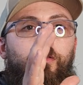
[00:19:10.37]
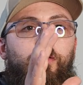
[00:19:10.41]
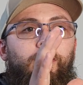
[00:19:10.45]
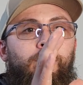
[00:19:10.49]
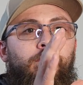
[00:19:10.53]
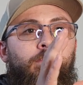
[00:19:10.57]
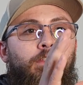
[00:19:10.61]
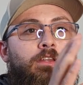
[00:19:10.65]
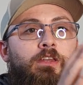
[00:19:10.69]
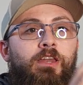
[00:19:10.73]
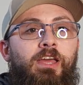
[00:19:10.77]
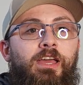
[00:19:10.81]

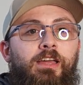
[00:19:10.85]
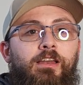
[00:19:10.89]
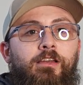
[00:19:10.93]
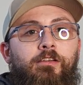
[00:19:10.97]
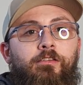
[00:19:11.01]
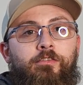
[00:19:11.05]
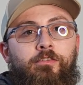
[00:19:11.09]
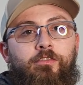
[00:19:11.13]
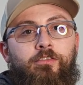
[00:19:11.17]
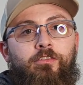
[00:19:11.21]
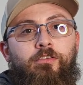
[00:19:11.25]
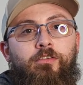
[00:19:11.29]
the
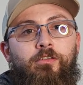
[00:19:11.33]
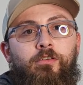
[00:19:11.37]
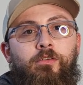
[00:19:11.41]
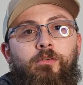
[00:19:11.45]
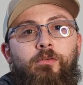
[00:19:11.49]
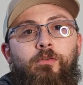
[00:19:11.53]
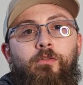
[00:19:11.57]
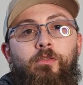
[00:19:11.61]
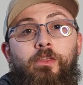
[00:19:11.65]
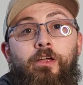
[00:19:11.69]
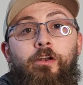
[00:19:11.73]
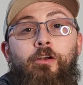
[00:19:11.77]
negatives
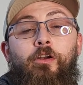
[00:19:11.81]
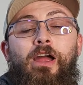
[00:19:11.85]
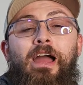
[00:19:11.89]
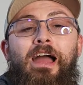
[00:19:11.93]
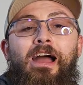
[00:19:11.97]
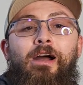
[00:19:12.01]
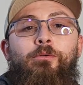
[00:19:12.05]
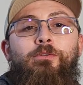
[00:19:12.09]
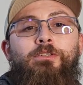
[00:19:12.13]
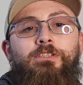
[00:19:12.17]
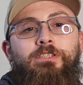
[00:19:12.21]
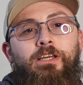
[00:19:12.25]
that are
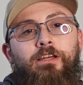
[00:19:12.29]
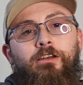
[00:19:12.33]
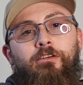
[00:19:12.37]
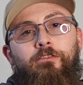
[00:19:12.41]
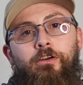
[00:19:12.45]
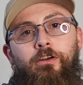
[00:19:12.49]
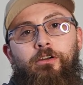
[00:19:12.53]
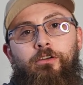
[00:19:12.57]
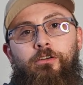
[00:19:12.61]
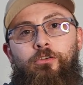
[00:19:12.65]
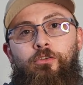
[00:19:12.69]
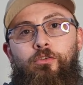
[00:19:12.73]
outside of
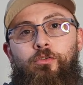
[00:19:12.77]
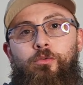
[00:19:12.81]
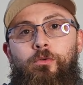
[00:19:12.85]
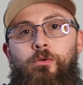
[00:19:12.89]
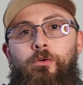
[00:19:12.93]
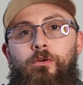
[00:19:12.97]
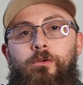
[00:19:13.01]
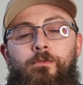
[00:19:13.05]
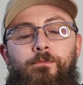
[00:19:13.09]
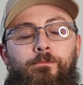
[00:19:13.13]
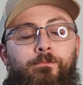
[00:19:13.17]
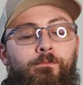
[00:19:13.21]
our
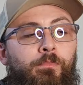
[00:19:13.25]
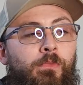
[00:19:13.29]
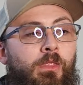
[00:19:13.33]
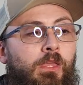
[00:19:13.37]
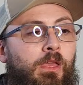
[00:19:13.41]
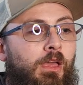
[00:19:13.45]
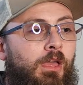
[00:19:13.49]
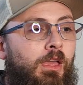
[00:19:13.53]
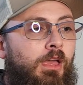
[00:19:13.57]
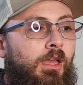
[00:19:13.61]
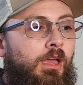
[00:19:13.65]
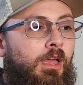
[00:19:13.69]
control.
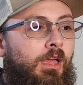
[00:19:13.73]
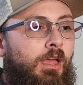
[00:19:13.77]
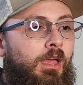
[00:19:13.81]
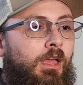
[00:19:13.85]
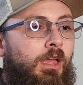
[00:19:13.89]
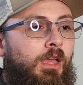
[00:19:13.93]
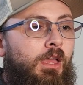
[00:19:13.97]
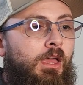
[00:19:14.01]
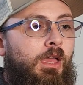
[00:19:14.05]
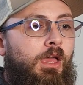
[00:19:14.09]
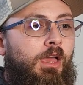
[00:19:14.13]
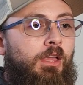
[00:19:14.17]

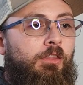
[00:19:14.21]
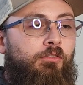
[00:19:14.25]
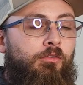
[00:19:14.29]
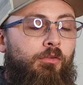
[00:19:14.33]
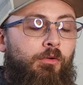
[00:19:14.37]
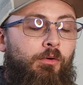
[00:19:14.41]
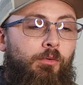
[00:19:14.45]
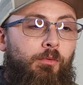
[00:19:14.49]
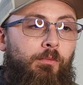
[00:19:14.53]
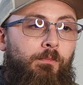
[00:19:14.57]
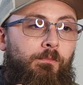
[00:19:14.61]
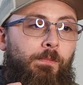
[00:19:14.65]
And
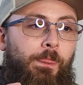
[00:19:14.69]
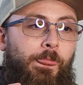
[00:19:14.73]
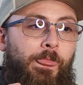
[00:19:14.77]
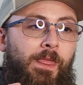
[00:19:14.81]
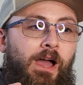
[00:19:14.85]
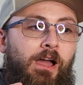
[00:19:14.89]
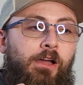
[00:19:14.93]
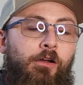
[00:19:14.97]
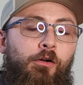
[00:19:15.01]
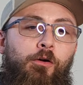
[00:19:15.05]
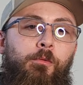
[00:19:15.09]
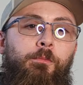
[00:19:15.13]
so
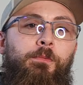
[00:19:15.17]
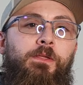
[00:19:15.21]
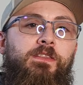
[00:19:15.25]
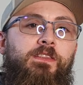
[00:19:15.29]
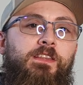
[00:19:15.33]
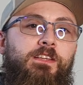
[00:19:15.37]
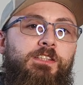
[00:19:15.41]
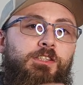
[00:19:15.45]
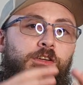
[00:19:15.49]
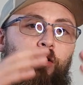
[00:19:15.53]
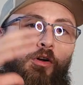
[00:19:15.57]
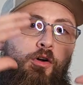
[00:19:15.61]
I hope that
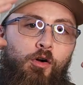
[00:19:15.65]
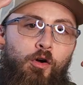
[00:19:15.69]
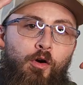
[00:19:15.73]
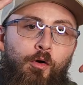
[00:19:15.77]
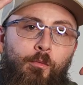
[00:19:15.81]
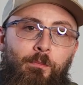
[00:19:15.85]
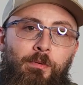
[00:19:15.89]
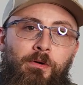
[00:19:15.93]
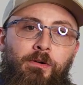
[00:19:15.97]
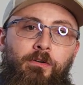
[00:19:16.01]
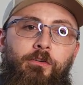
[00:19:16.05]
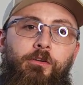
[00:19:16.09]
this
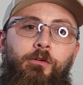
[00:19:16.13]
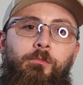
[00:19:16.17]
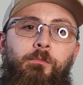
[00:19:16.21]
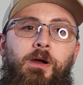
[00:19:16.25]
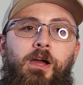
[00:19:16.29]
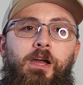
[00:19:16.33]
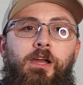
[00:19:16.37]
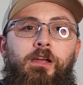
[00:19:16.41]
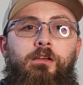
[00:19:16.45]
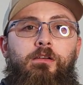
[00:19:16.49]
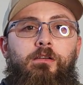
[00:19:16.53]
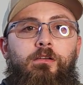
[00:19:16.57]
opened your
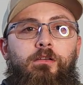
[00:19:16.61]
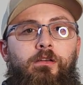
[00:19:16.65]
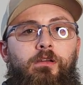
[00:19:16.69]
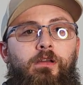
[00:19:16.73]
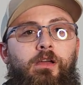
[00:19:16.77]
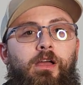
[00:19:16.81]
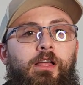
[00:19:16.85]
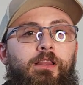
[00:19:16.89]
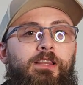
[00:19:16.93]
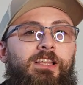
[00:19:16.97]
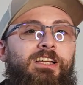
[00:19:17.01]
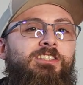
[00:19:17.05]
mind,
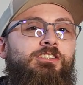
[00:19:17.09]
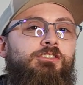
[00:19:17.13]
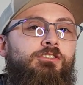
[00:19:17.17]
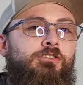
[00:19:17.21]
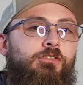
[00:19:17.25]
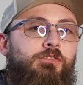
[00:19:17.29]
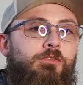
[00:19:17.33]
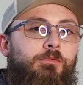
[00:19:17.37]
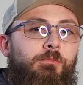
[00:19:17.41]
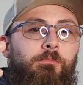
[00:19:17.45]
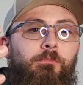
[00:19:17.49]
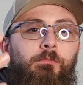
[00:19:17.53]
at least
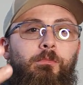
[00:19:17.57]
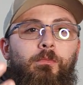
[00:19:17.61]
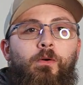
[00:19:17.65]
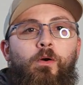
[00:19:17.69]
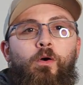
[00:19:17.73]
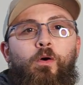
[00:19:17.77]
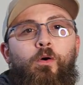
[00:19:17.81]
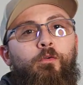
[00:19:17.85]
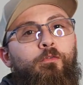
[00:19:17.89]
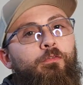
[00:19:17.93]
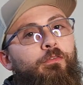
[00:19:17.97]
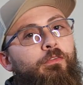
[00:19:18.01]

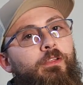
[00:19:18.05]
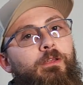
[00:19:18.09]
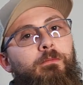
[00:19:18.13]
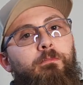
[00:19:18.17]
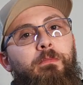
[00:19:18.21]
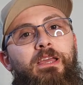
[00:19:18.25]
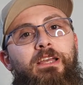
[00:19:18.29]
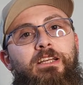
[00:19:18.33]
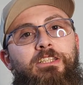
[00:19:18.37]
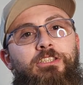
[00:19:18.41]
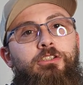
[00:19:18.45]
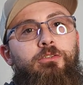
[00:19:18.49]
hopefully
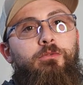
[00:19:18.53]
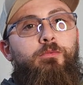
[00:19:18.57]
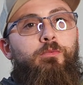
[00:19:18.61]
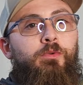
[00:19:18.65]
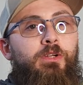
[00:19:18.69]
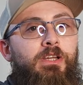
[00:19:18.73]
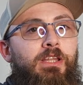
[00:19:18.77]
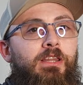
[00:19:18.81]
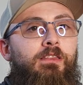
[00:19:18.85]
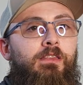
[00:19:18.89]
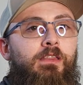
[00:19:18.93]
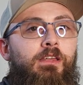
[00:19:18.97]
makes you
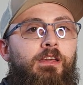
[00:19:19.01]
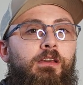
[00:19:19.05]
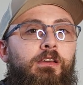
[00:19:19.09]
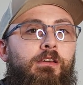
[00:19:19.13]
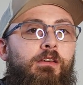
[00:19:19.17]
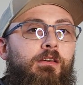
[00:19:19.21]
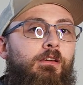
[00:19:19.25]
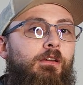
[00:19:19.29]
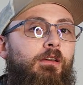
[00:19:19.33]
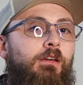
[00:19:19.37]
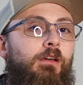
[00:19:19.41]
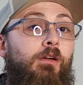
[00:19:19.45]
rethink
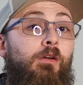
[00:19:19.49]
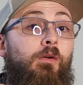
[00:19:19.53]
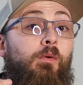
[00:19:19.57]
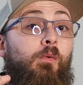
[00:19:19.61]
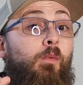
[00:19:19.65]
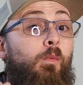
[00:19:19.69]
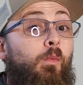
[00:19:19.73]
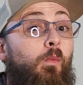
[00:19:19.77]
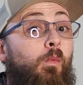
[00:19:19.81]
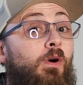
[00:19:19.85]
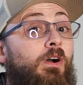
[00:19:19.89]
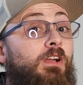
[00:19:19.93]

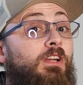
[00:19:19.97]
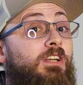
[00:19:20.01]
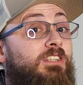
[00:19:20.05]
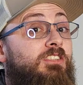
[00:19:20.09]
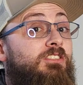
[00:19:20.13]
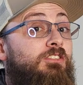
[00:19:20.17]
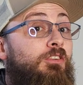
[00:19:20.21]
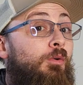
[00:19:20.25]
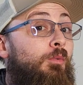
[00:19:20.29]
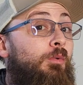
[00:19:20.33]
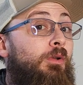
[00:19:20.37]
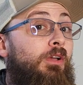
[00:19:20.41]
what is
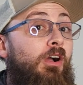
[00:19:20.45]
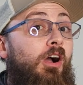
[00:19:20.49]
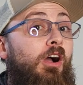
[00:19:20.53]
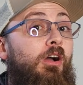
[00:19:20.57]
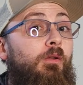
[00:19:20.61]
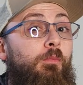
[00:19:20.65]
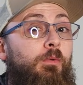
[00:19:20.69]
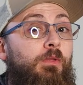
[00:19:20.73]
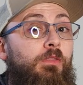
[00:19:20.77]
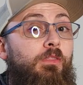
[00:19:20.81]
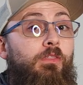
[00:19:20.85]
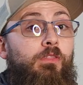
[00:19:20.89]
going on
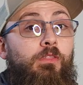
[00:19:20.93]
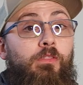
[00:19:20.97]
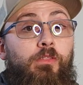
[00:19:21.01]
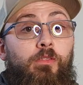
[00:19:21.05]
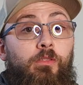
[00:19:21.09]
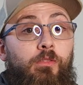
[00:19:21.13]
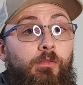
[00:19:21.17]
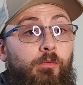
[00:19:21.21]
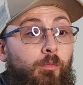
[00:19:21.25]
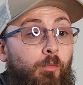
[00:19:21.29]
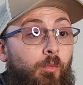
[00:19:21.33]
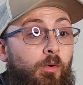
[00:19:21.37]
with
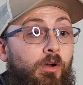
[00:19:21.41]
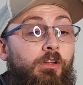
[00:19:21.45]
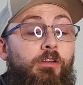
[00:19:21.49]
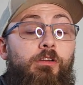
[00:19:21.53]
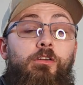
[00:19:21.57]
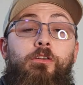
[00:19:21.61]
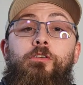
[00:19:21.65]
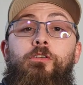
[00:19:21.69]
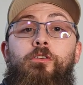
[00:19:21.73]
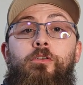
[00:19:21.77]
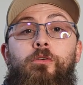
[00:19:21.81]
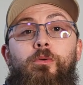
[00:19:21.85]
what
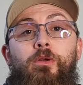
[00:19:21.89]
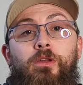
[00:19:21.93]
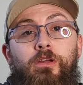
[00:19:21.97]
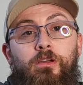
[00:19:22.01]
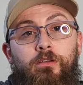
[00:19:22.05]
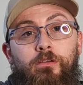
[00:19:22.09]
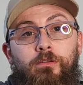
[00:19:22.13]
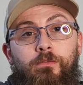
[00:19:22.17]
you're doing.